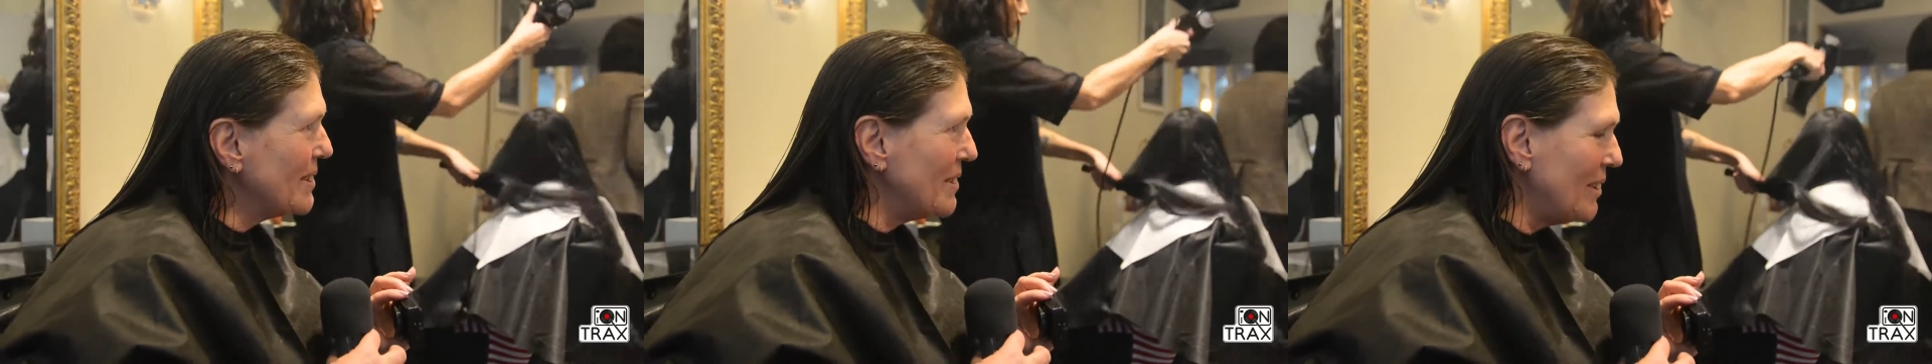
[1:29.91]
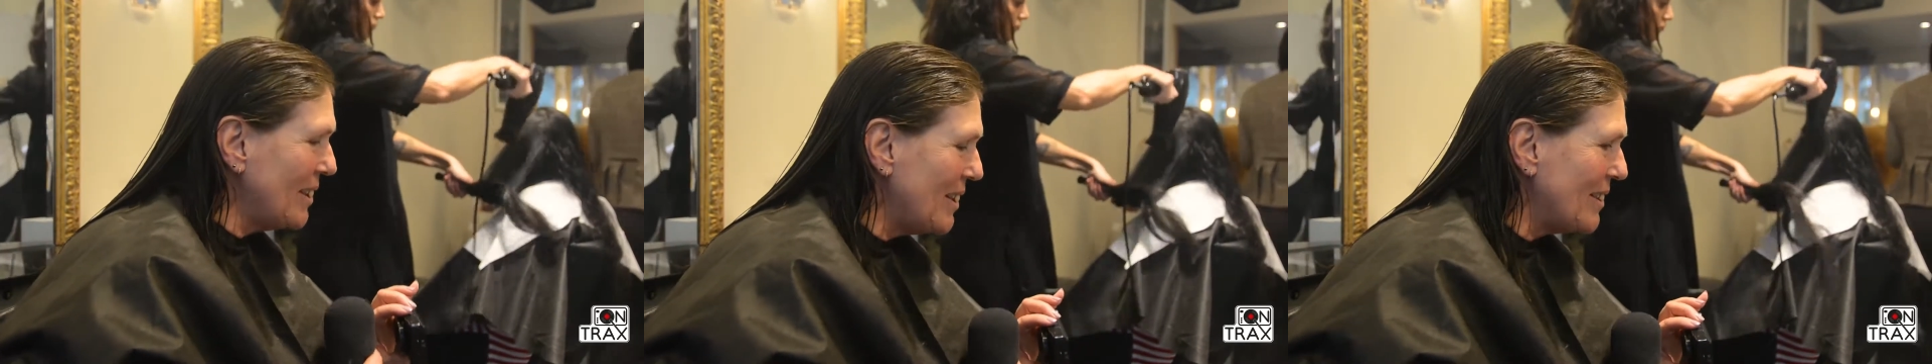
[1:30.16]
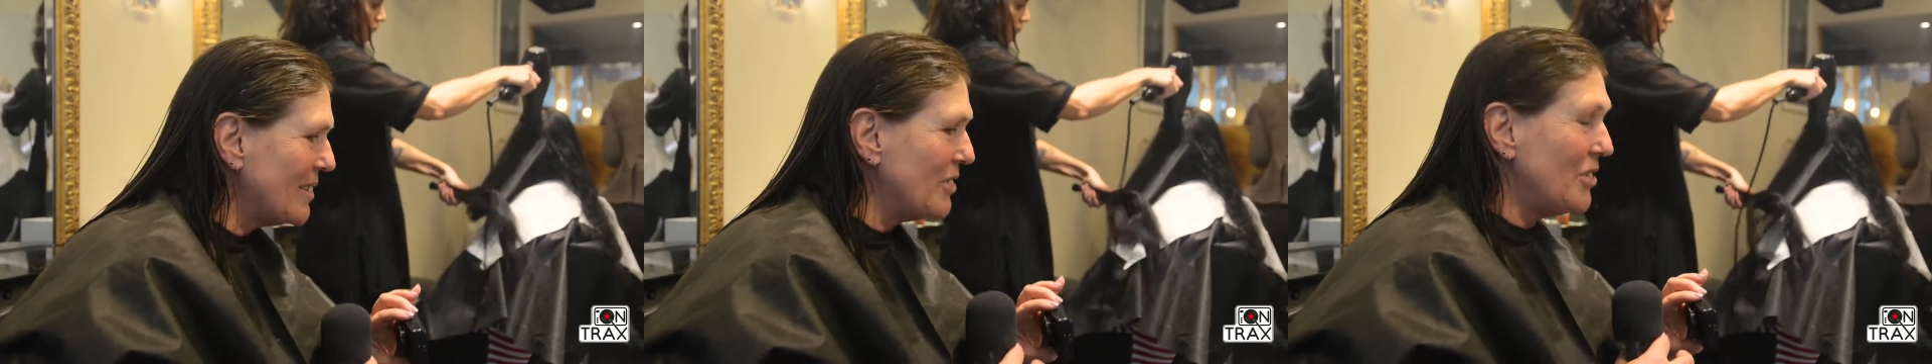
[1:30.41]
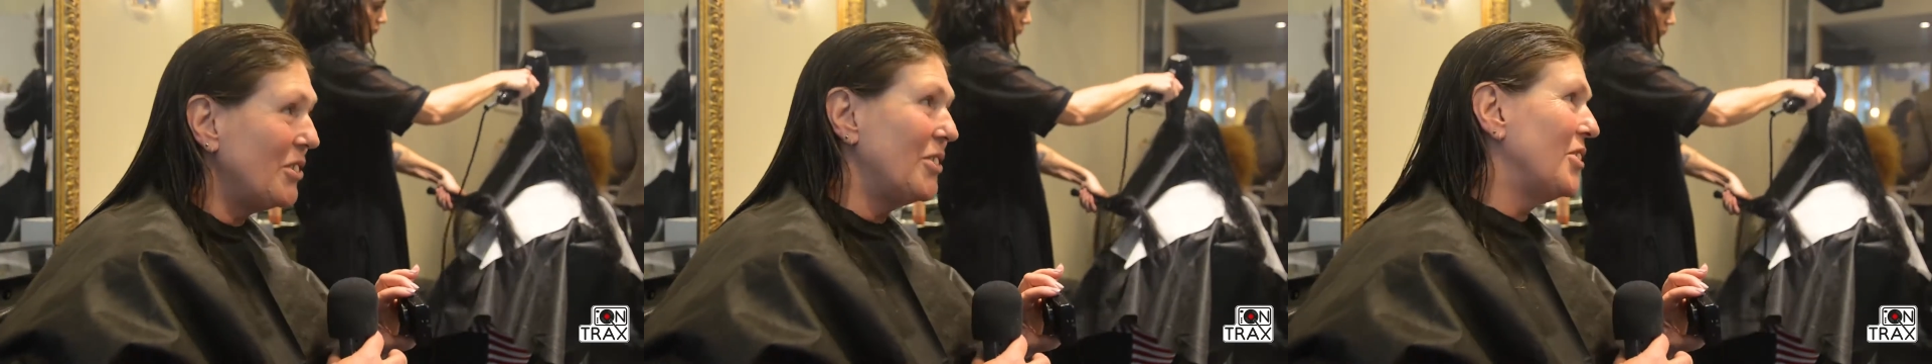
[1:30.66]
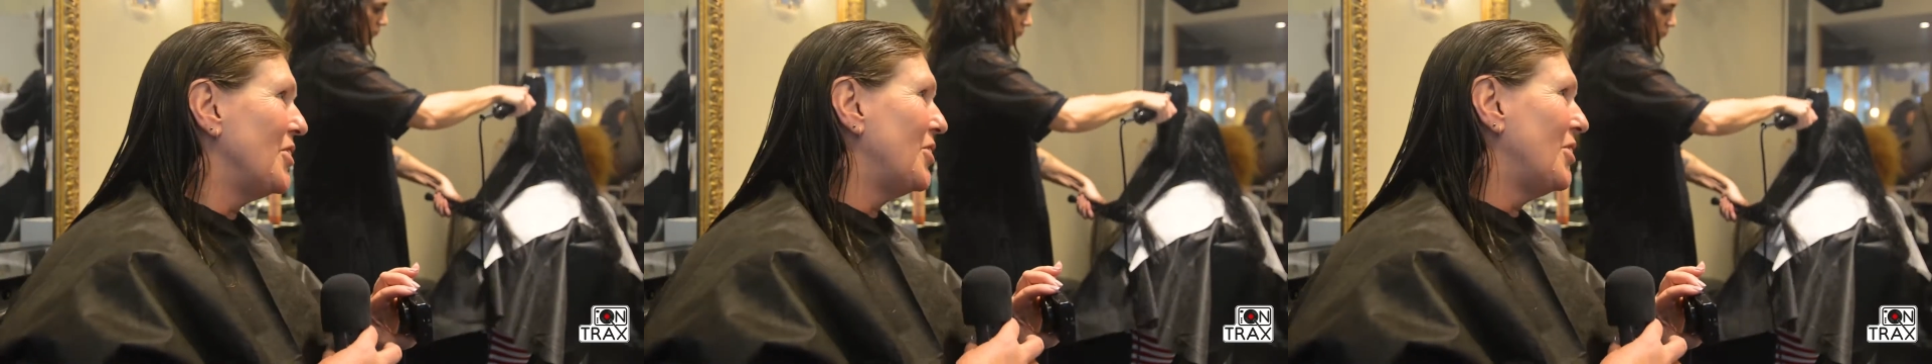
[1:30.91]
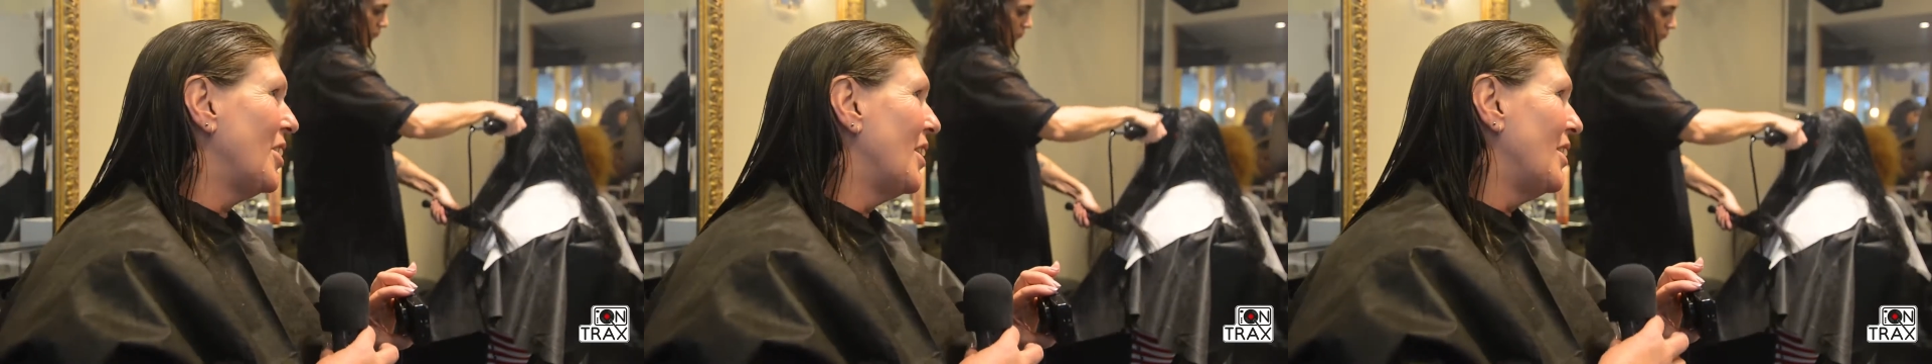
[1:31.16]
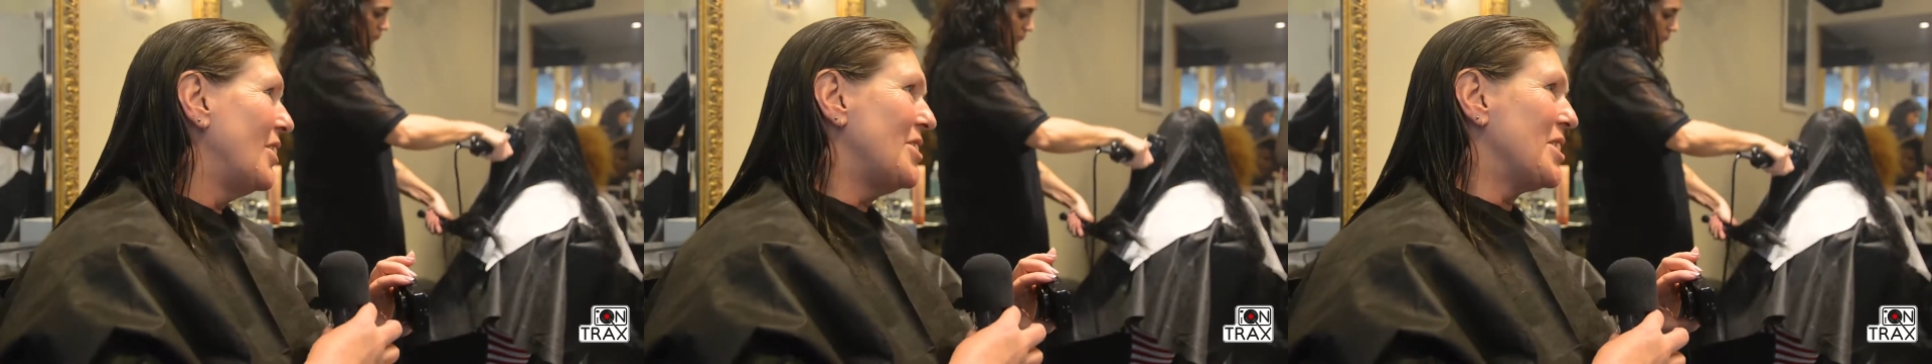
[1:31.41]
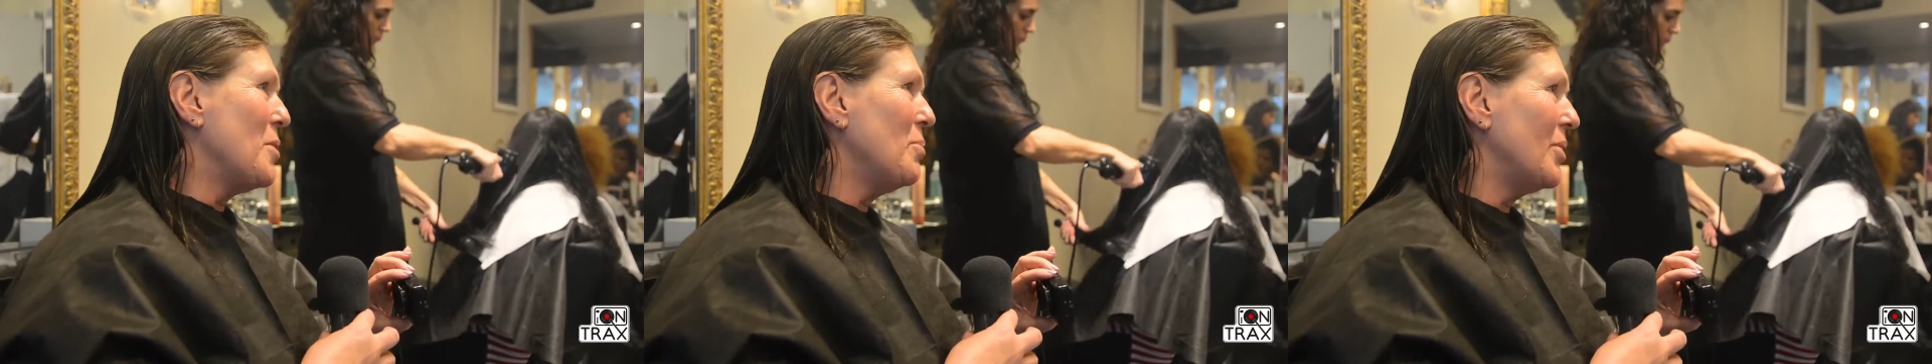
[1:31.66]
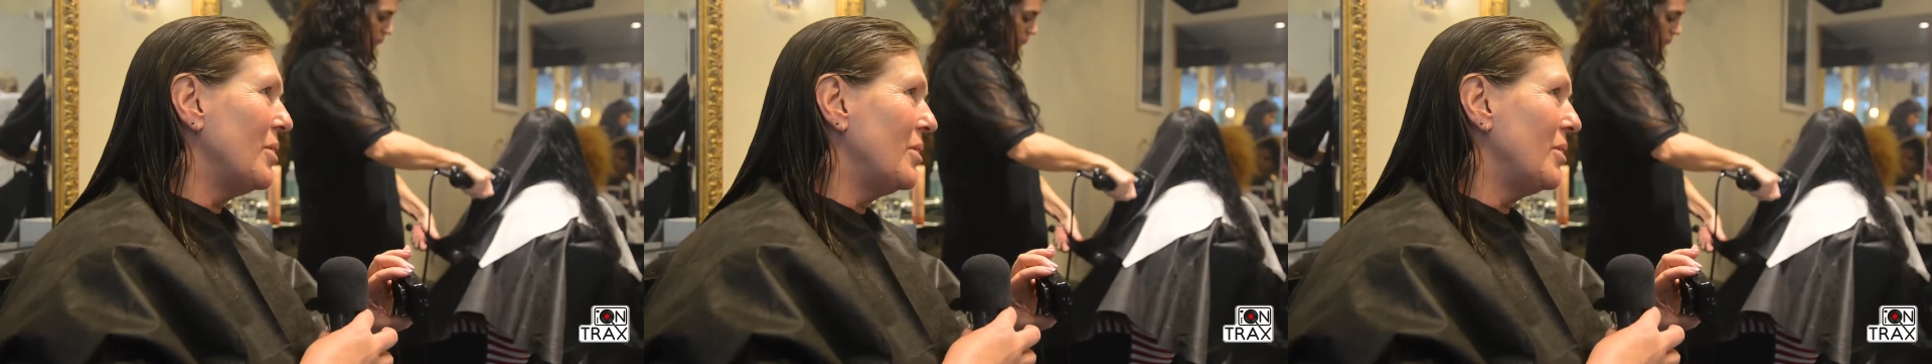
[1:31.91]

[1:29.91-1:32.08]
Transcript: and less and you, you, you stumble